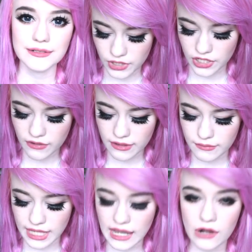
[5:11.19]
But knowing
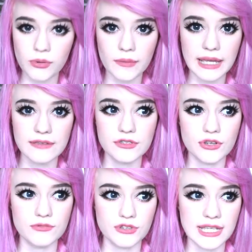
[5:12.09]
me, I'll probably end
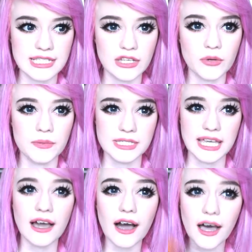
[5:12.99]
up dressing up as
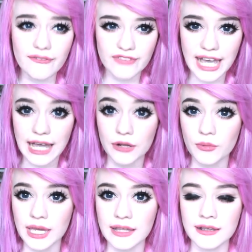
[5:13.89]
it after
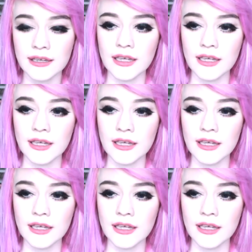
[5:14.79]
Halloween,